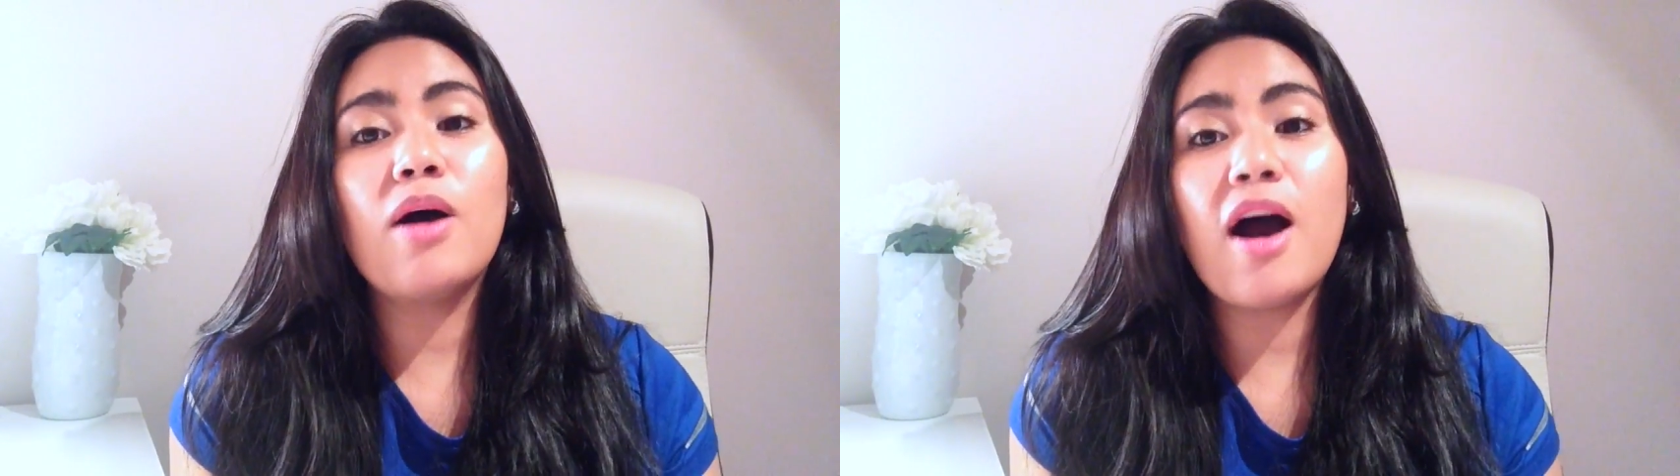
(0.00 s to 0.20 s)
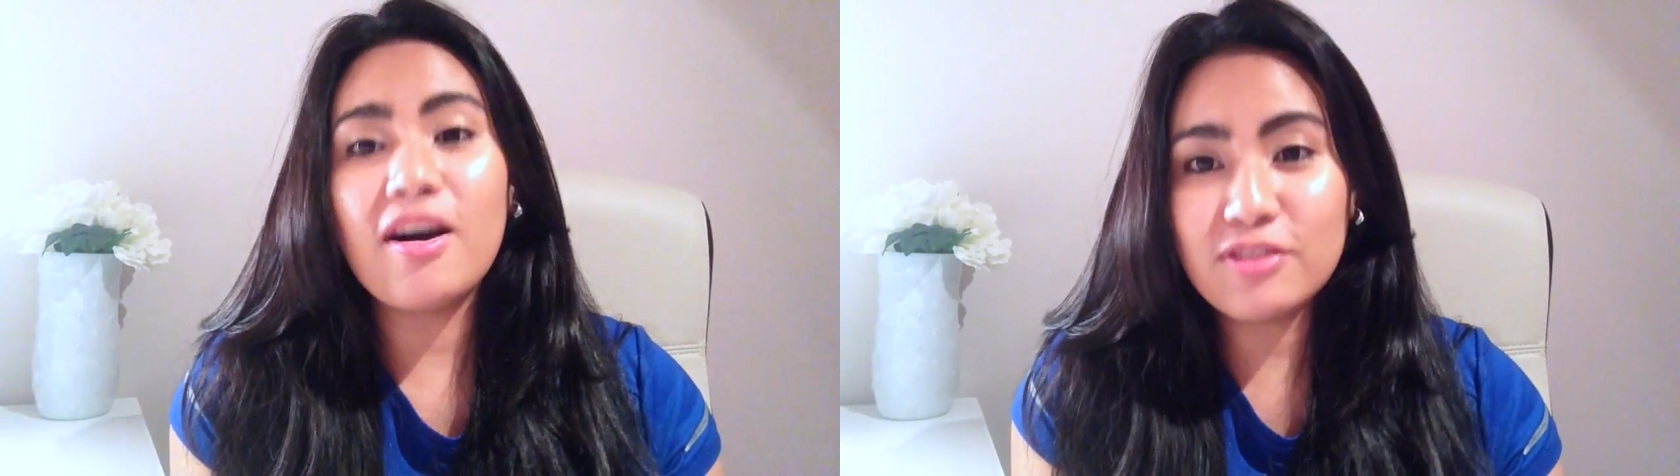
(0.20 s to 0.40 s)

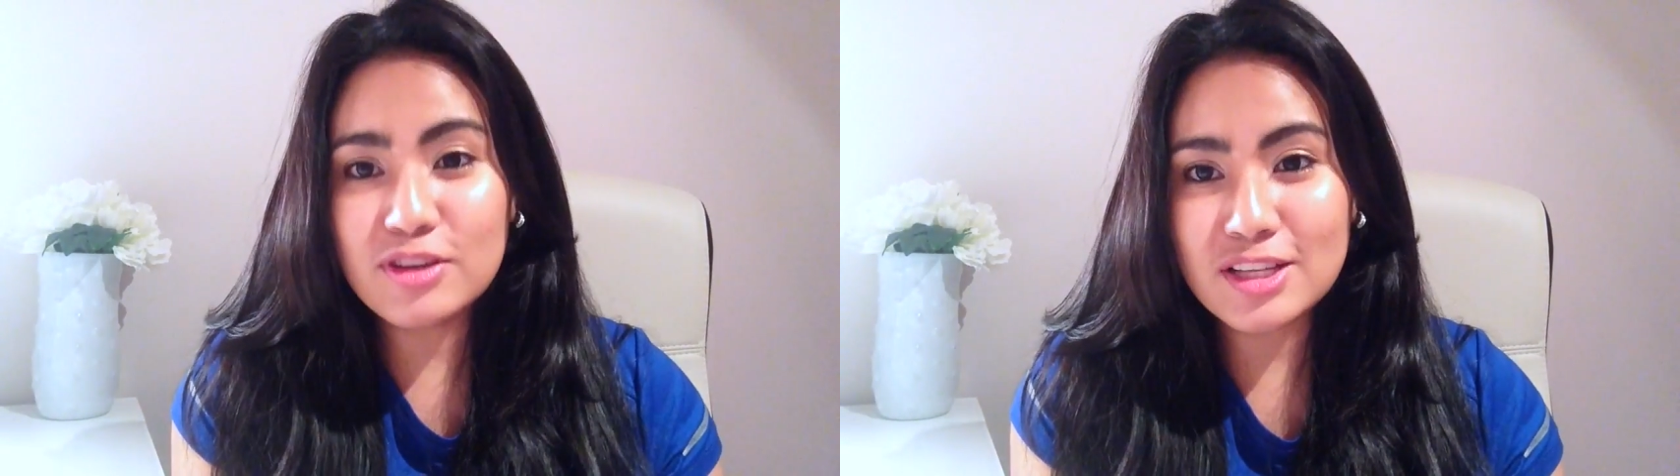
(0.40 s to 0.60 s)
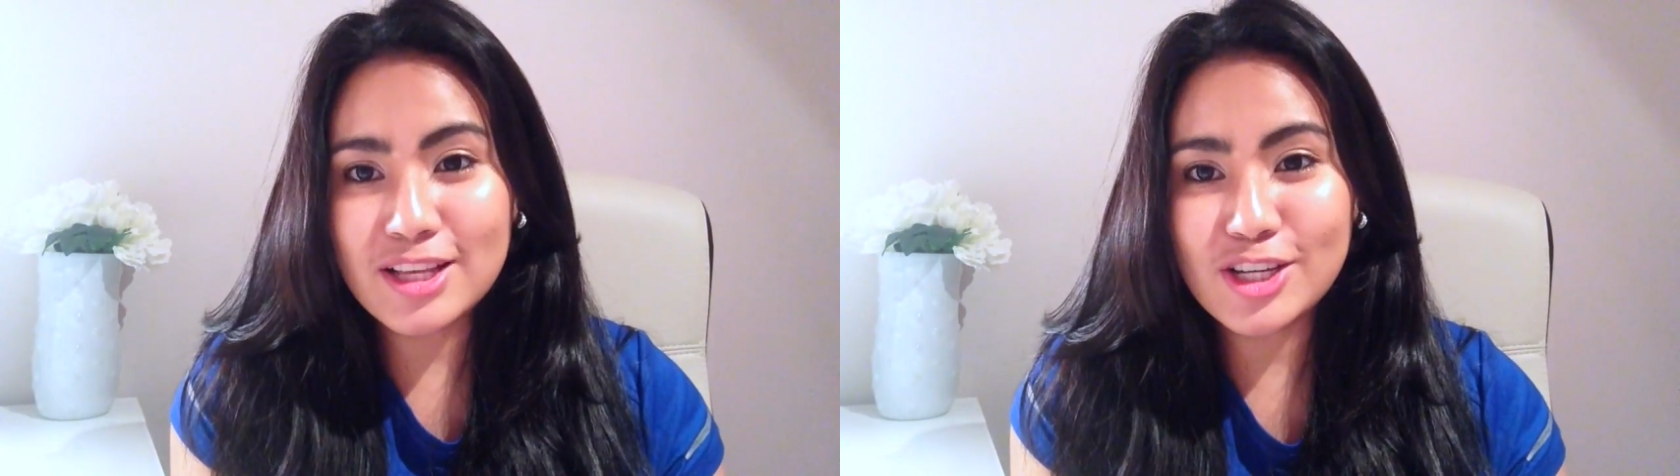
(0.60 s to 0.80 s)

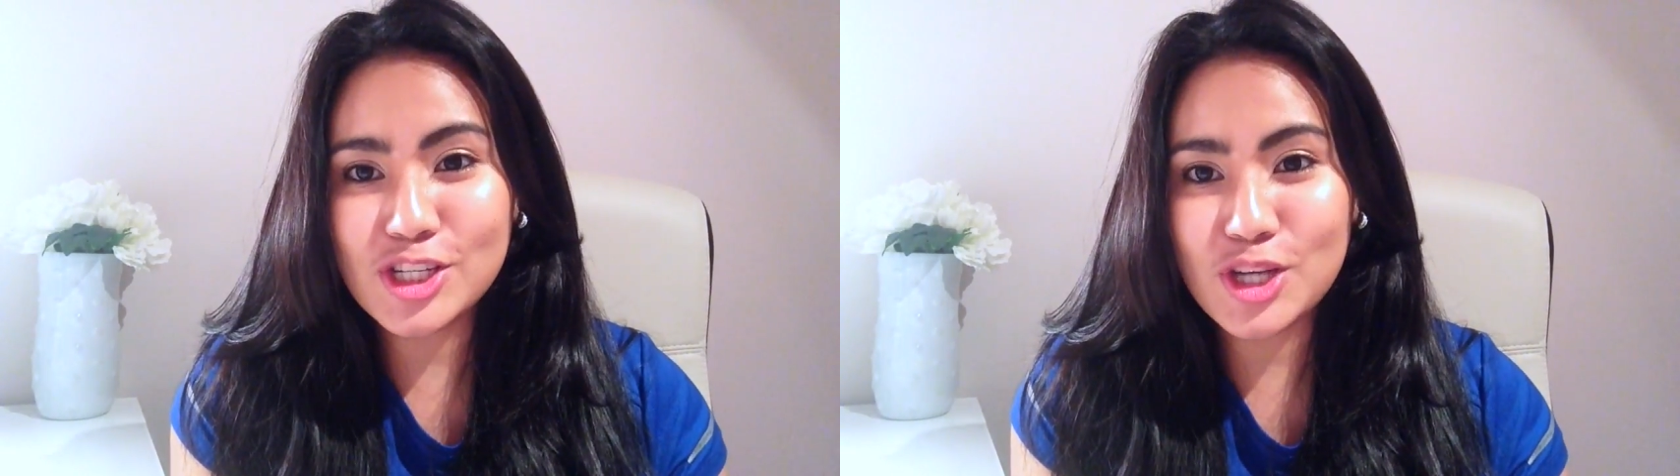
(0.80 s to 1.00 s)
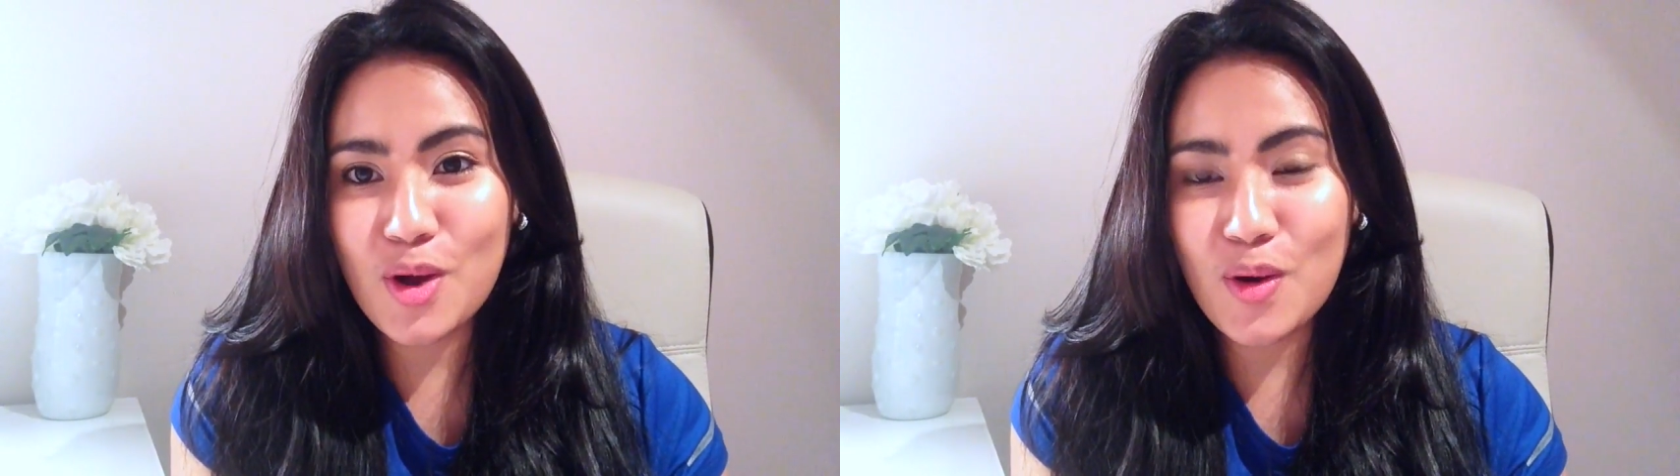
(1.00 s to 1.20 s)
obviously
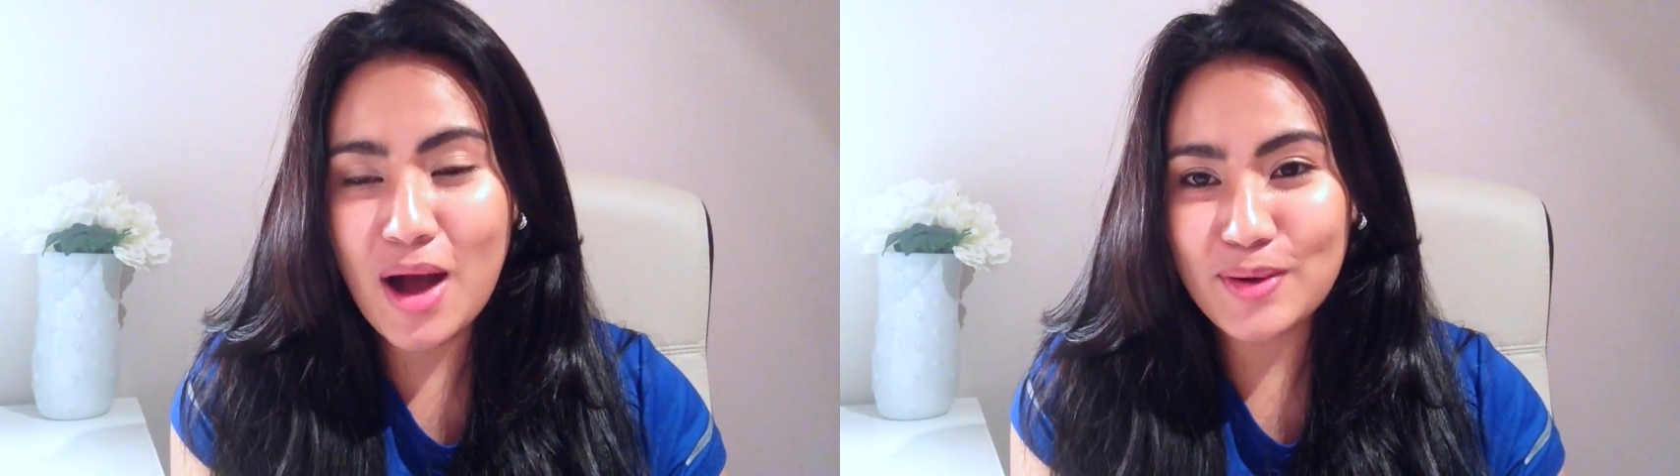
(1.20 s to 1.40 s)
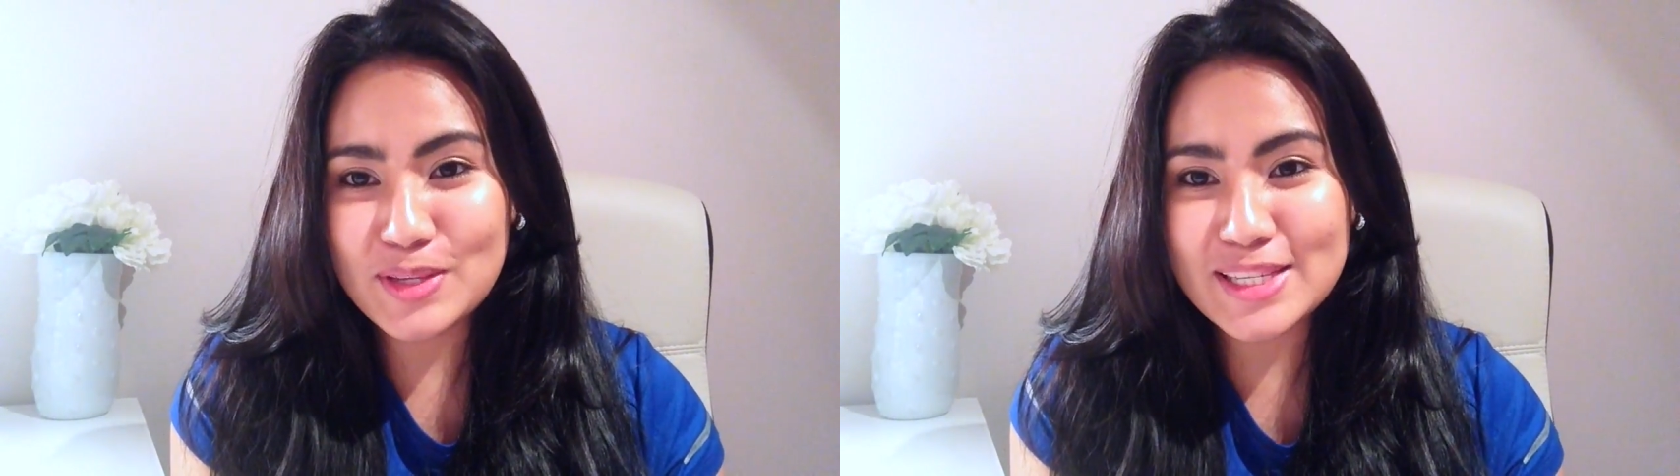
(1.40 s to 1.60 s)
show
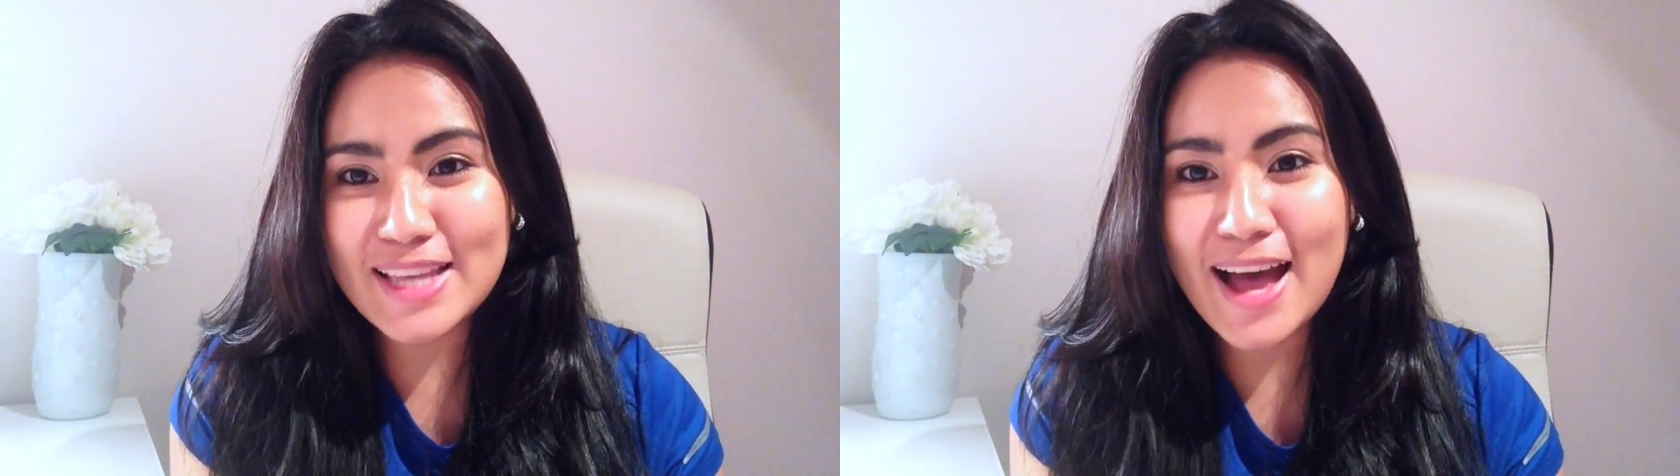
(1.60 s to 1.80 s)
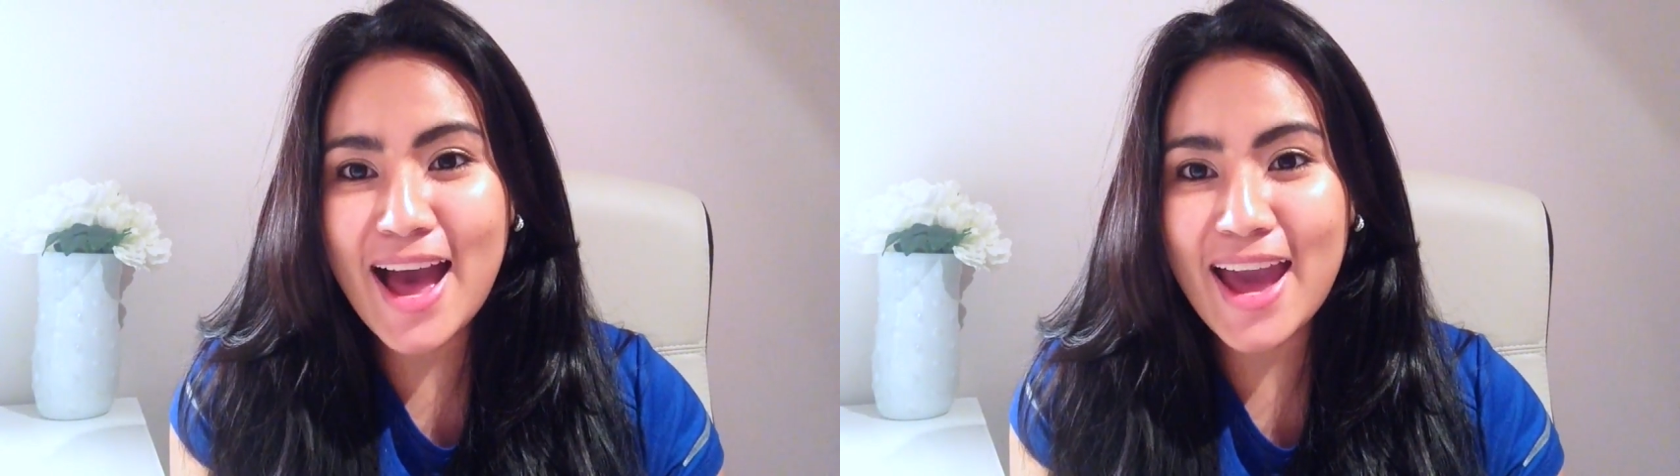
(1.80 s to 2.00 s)

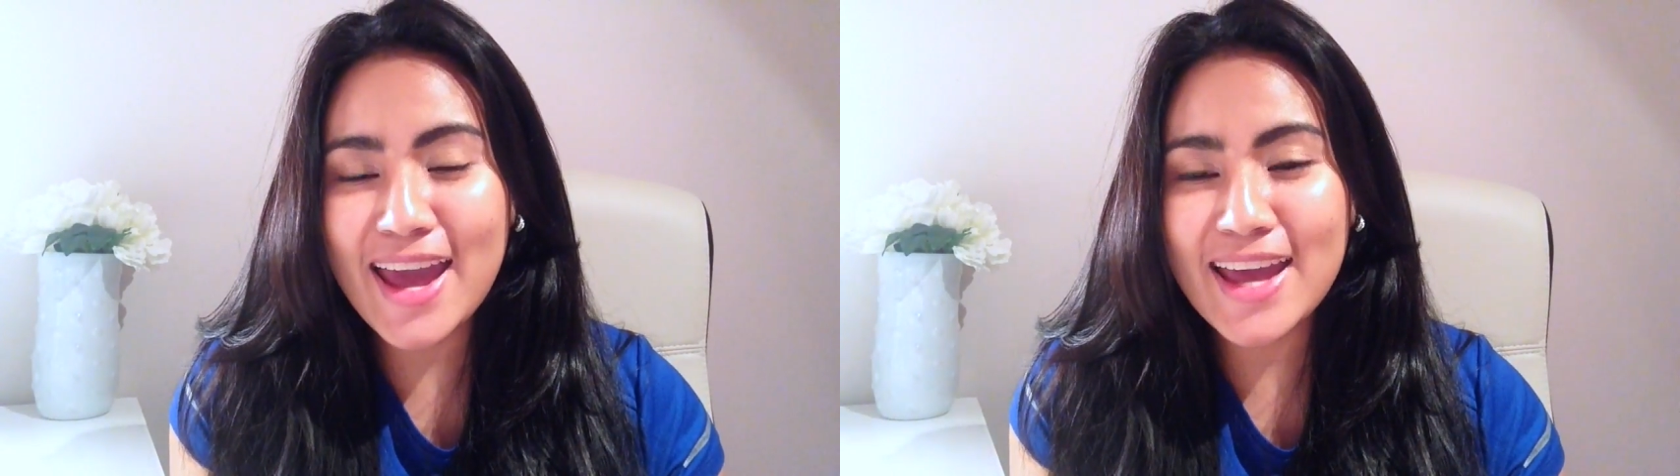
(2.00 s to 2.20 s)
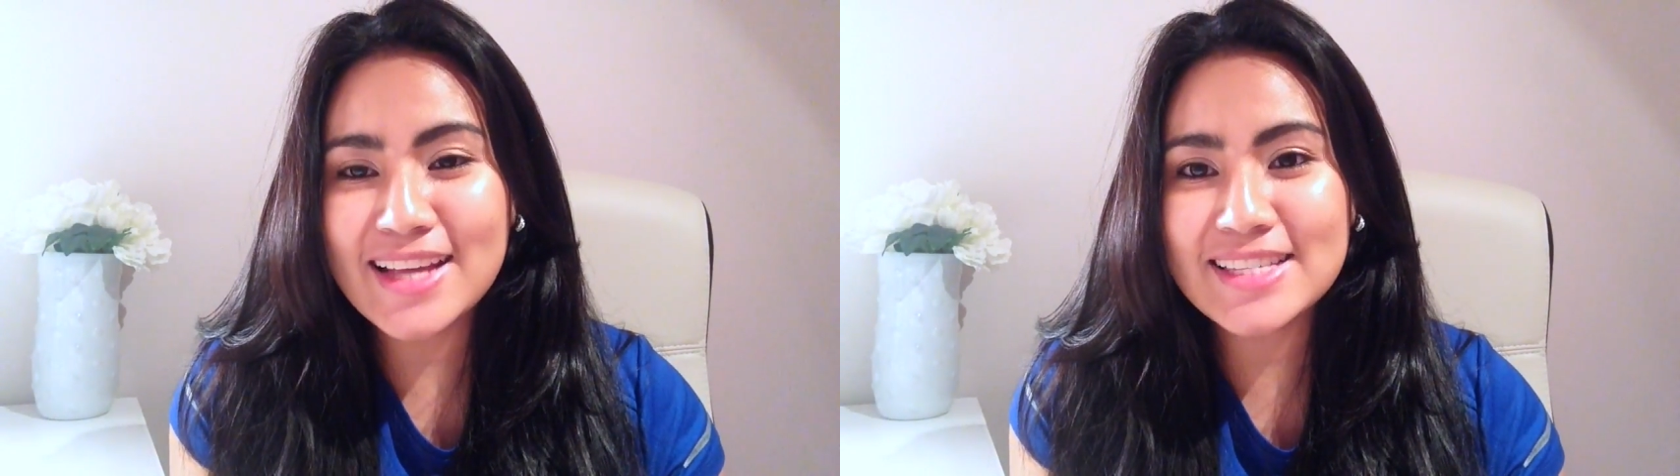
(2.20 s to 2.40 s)

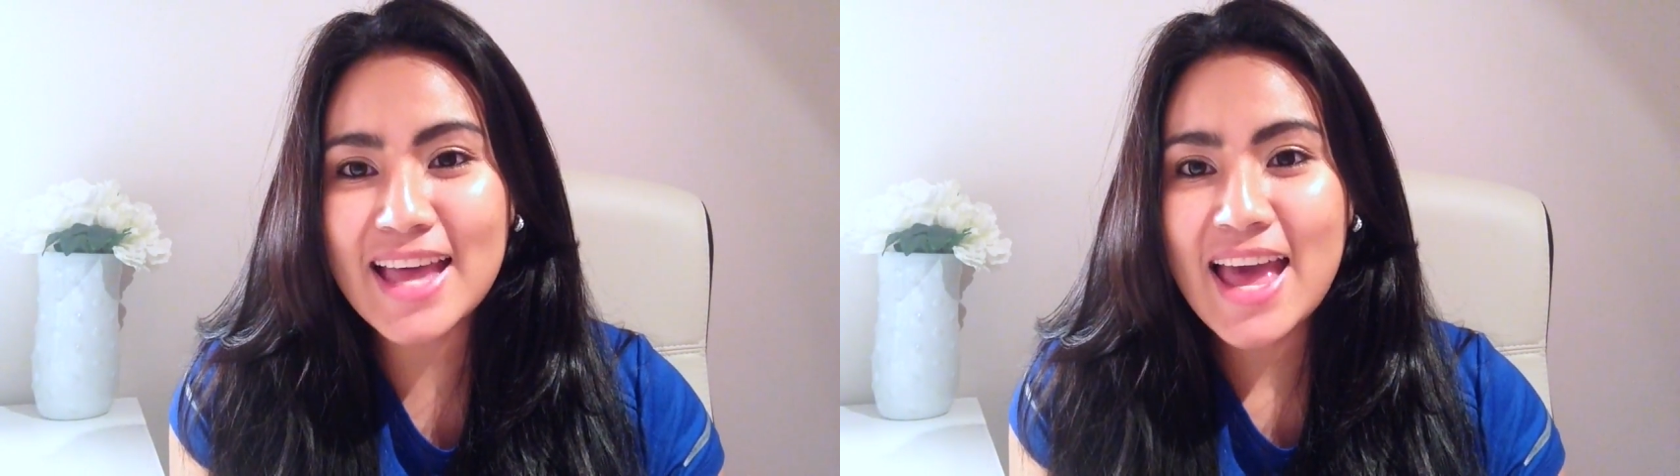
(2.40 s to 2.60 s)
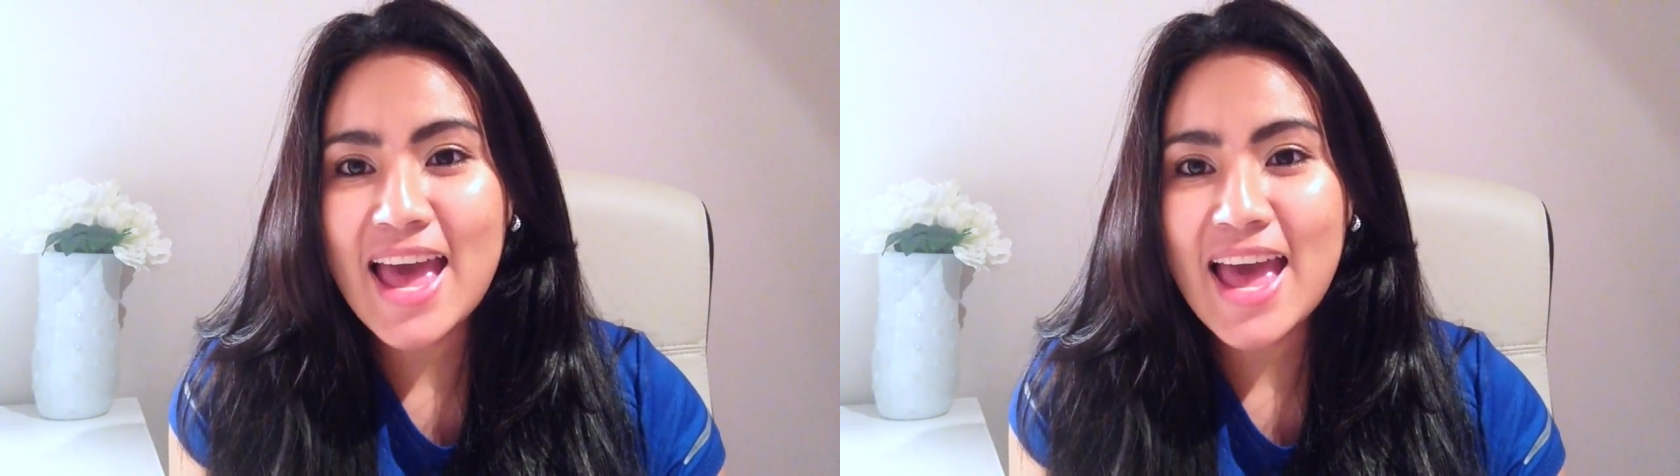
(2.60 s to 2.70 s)
outside.